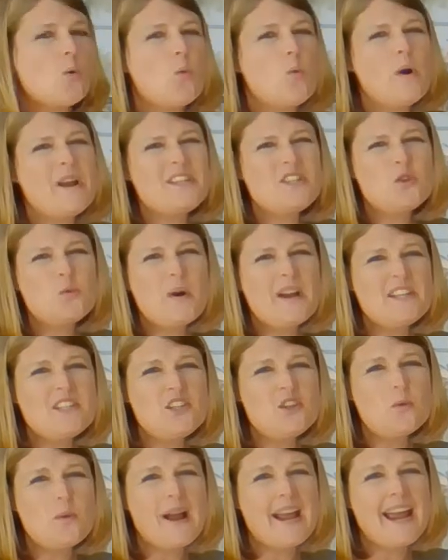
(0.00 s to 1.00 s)
Which one
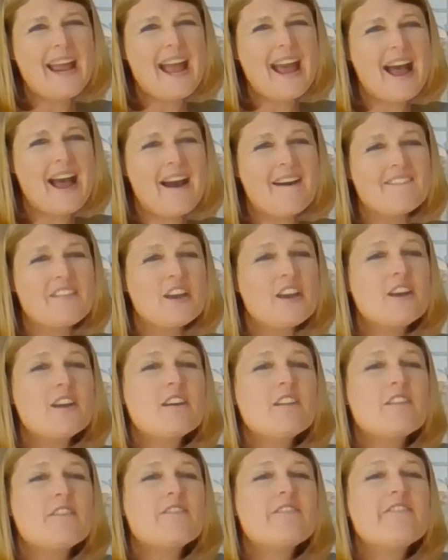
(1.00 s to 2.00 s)
do I have
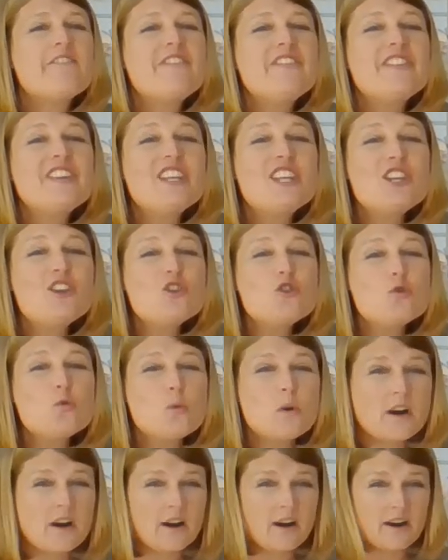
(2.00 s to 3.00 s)

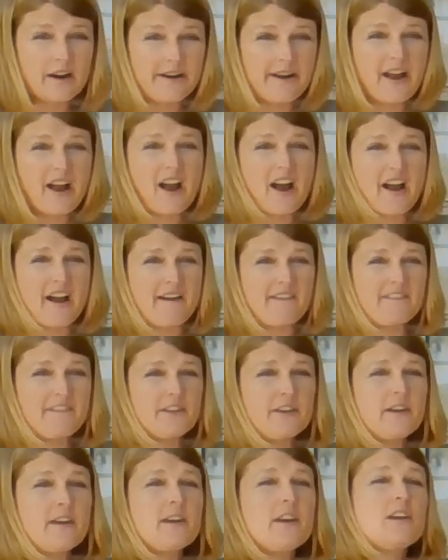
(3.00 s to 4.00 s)
fewer of?
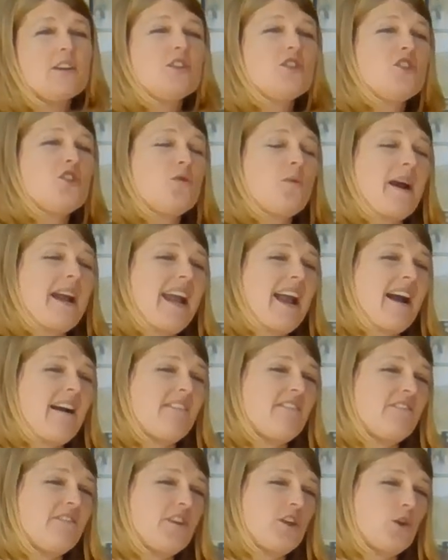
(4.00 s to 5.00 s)
Do I
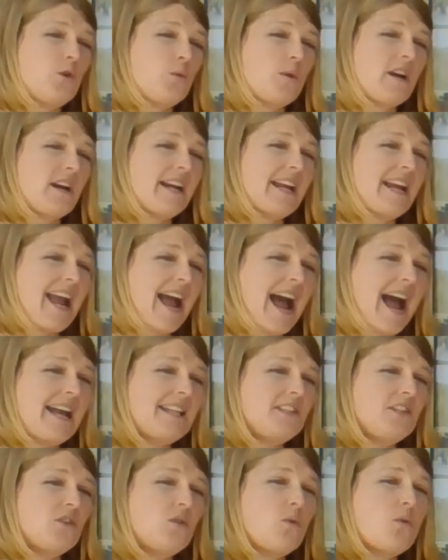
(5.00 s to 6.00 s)
have fewer
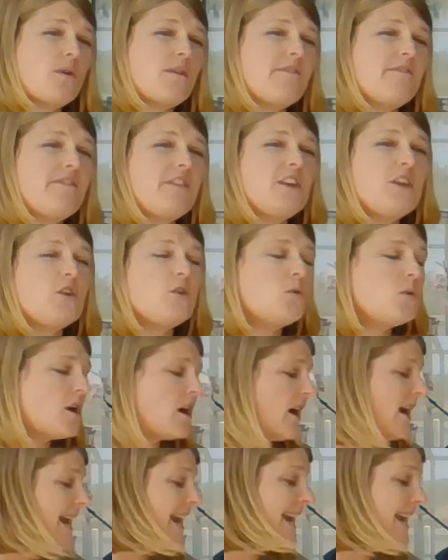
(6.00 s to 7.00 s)
cats or
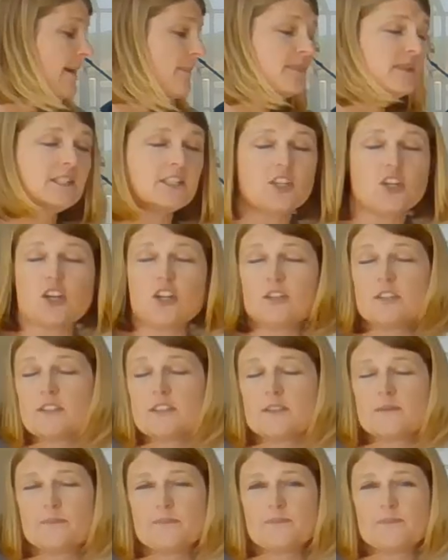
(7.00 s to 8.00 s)
fewer hamsters?
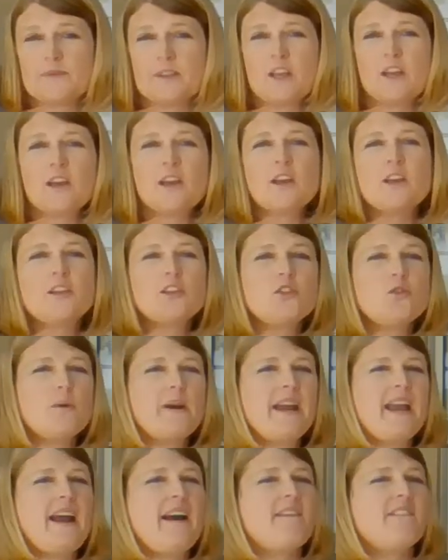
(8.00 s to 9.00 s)
Do
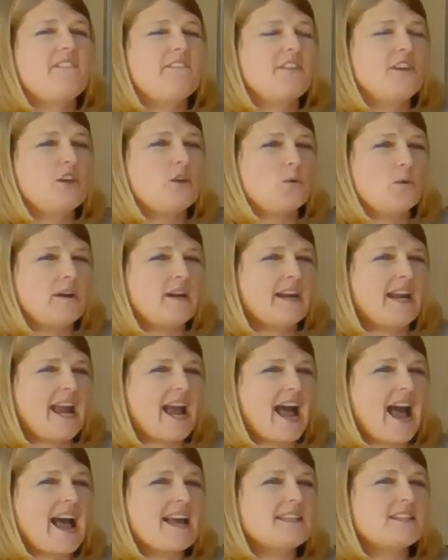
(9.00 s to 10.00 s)
I have fewer
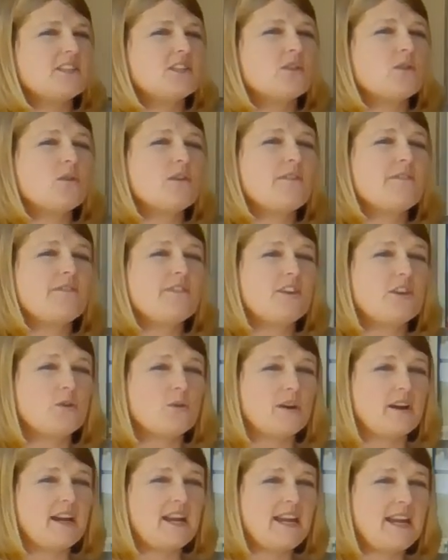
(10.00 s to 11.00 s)
cats or
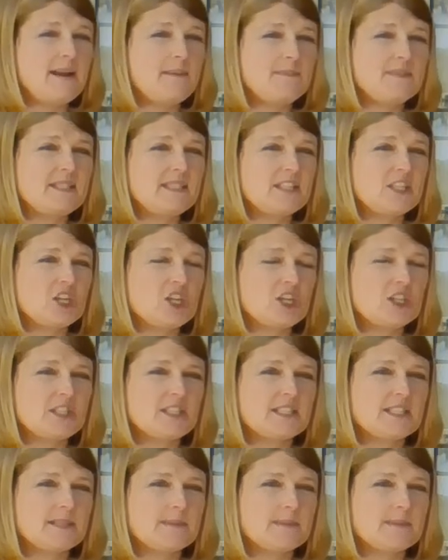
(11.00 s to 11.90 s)
fewer hamsters?